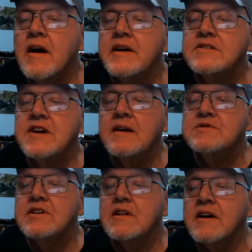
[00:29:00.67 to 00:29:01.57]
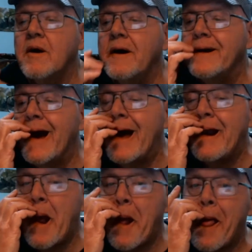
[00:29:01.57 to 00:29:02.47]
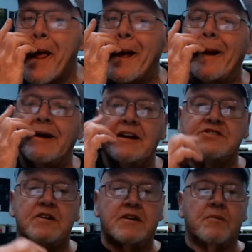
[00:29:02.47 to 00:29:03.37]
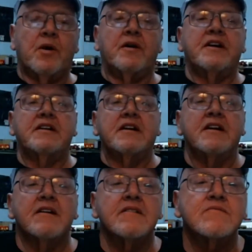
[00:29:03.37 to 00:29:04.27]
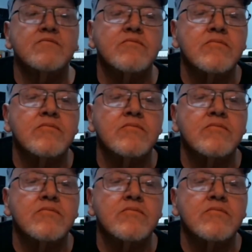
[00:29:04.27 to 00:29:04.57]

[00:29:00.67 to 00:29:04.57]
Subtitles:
All right, James, click on that. And I'll get you to come on in here.